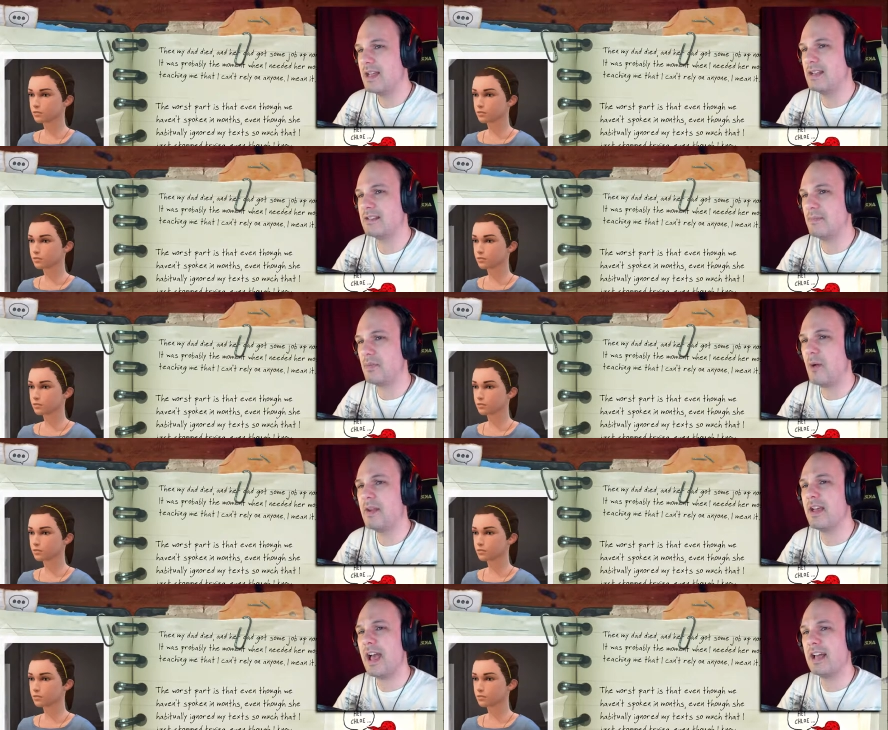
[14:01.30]
Speaker 1: and that she
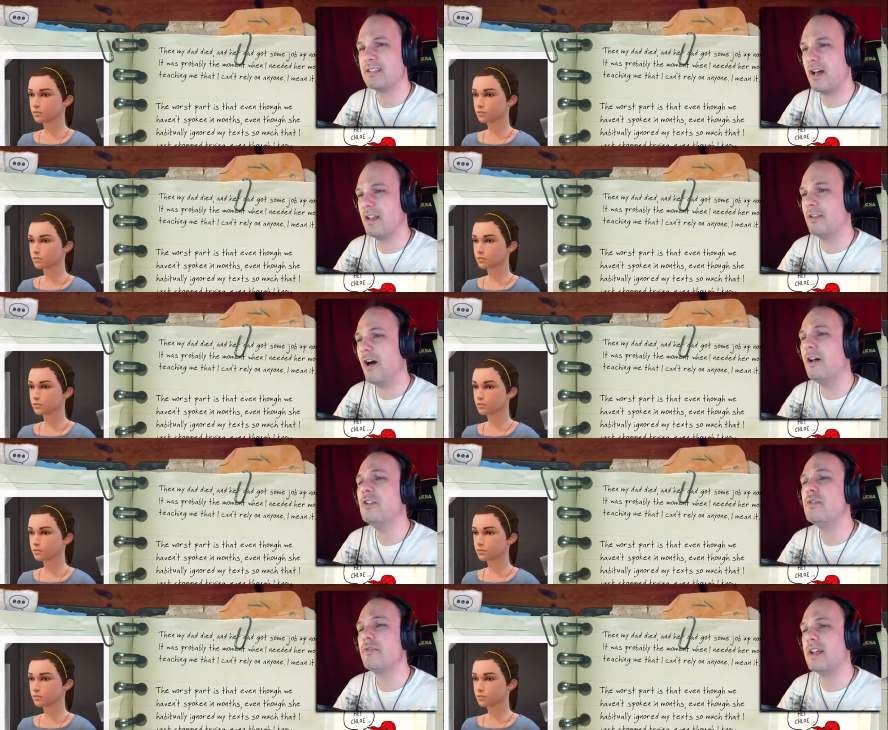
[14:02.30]
probably has all
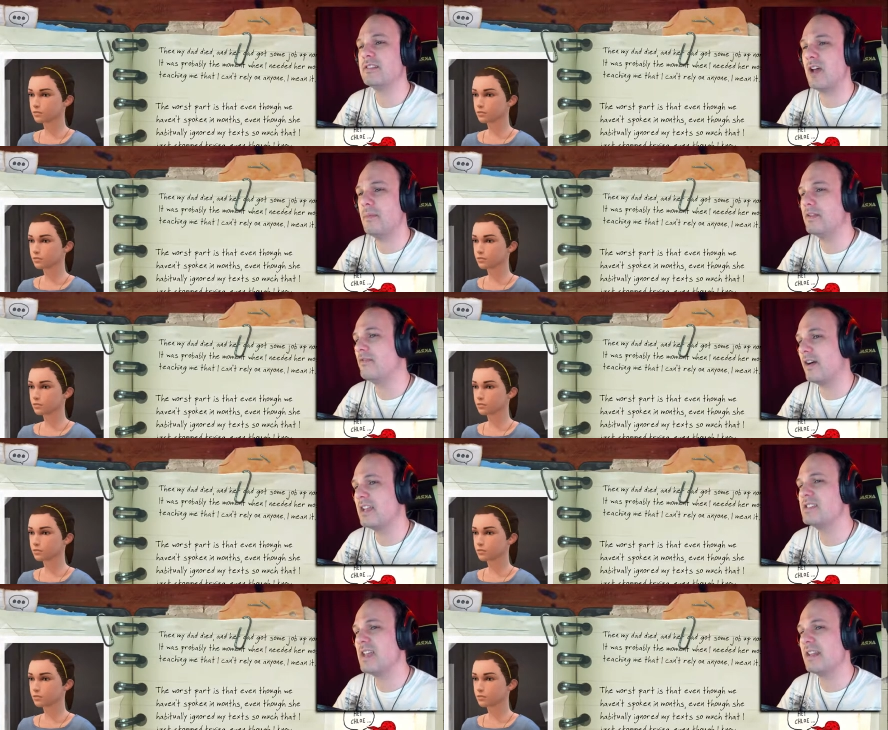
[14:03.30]
new friends up in
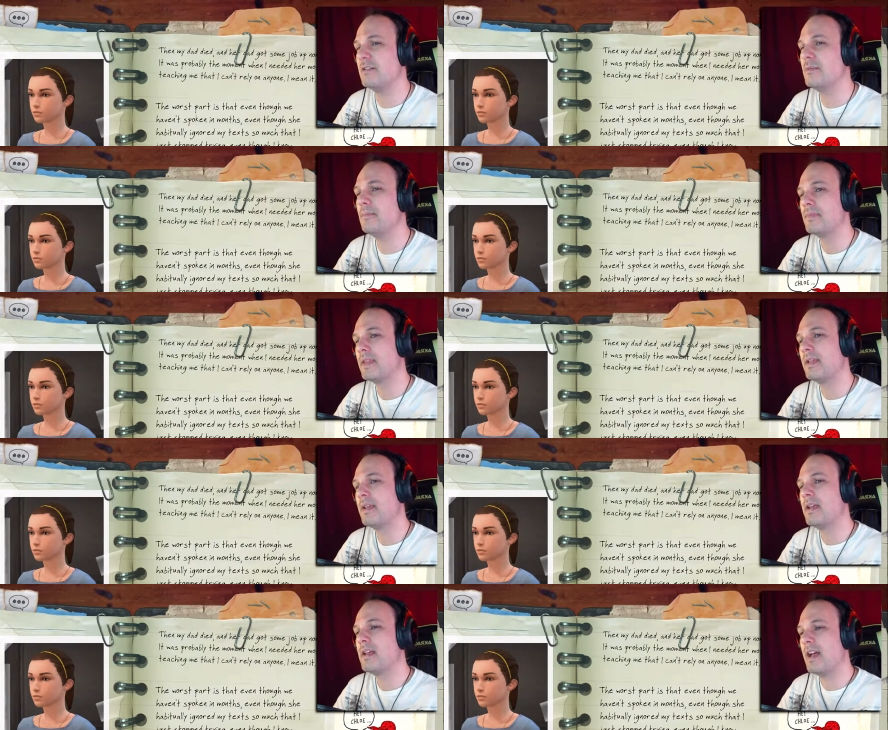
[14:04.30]
fucking Seattle,
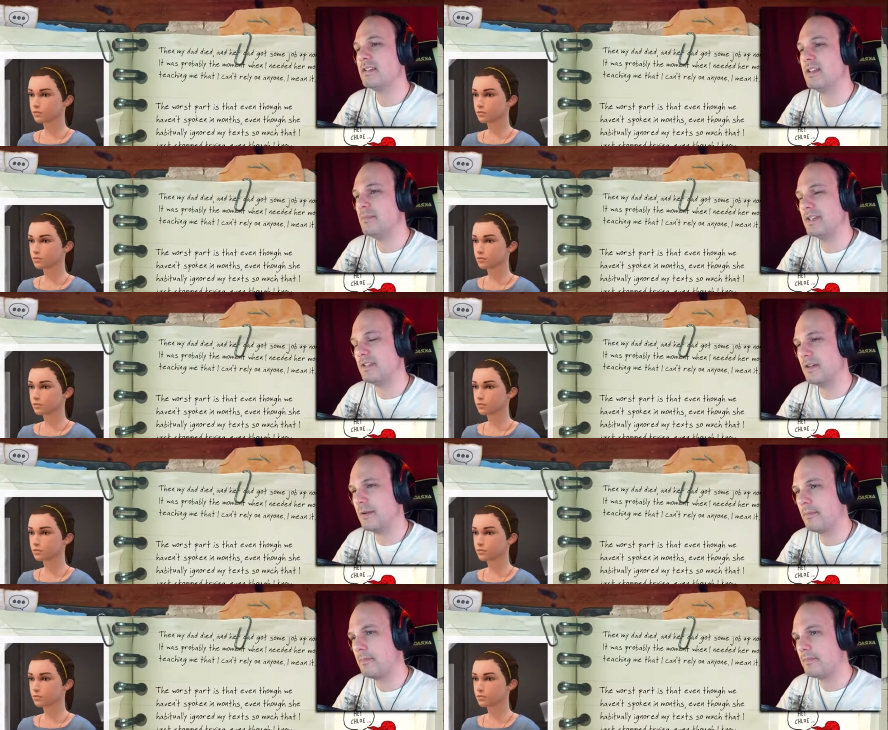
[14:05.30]
I still miss her.
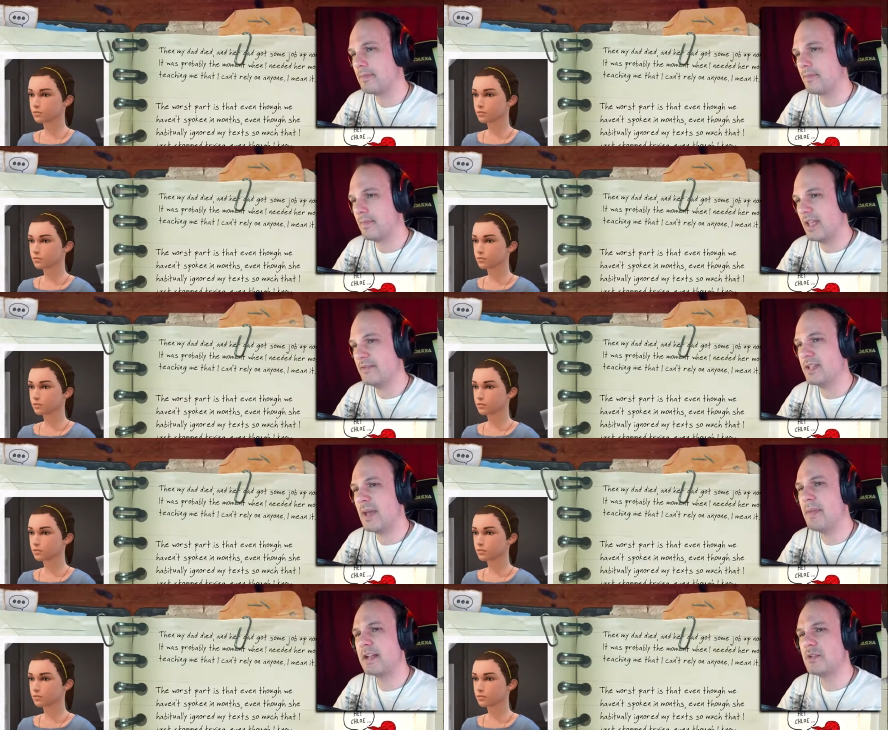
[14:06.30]
If she
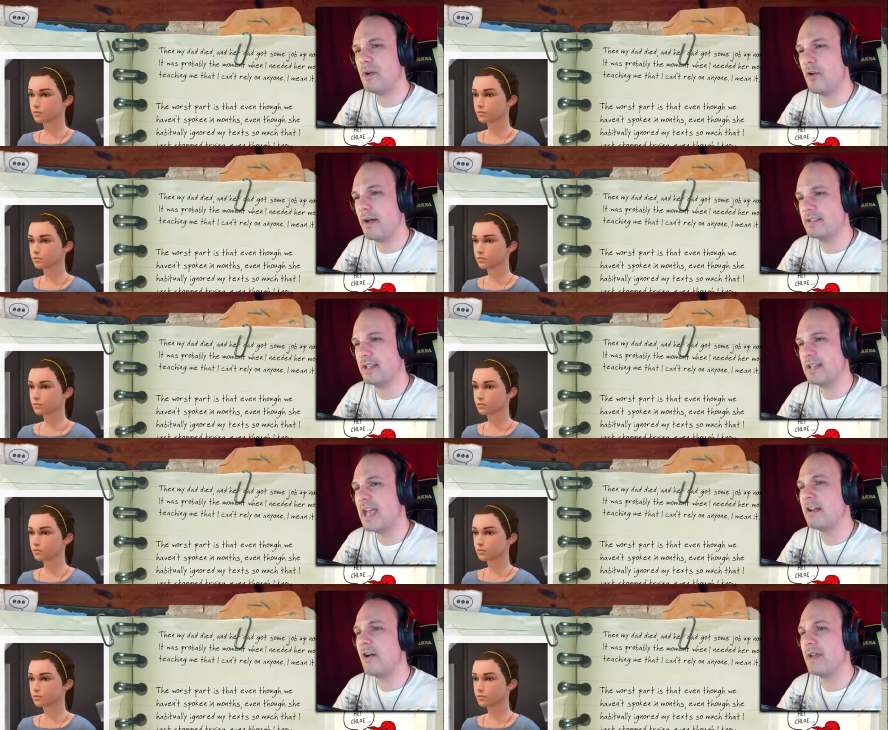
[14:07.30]
came back tomorrow and said, "Hey
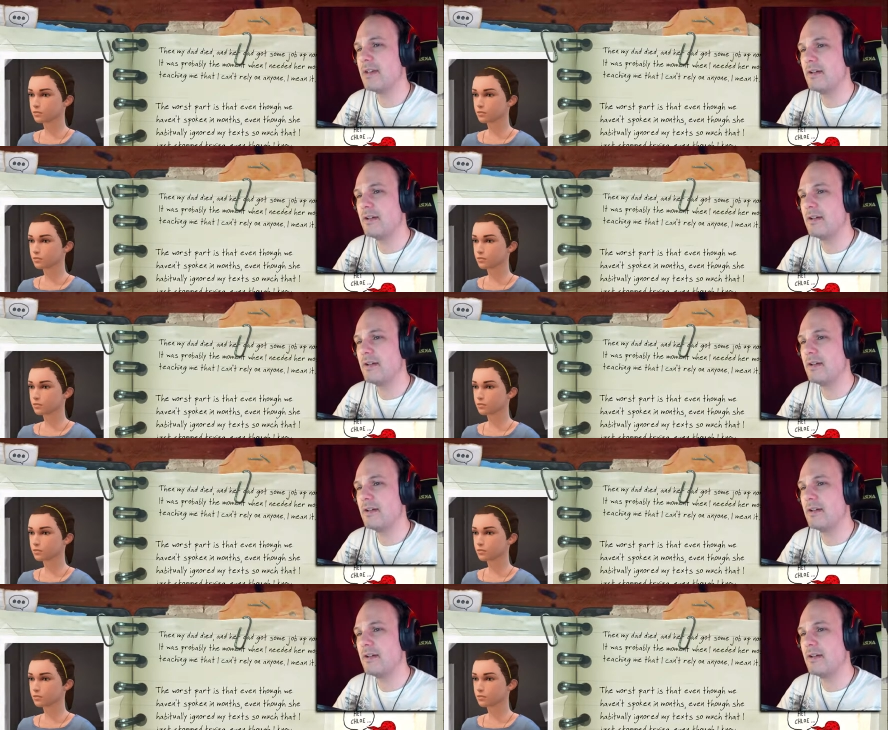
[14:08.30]
Chloe,